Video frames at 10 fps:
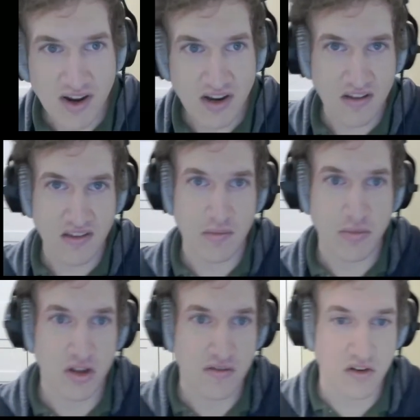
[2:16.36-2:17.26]
example
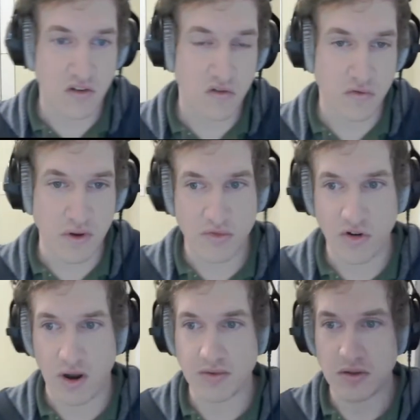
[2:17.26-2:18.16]
of a discrete
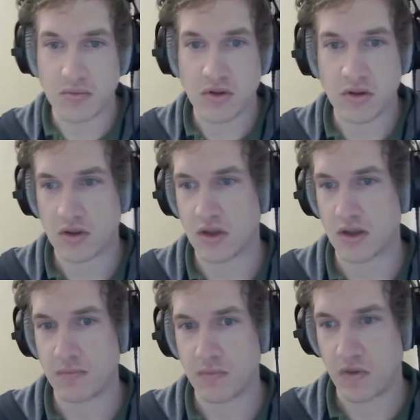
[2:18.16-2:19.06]
problem.
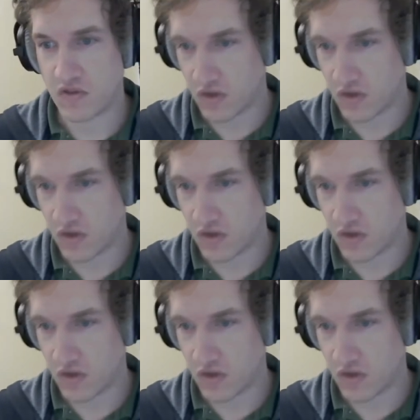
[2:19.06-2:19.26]
So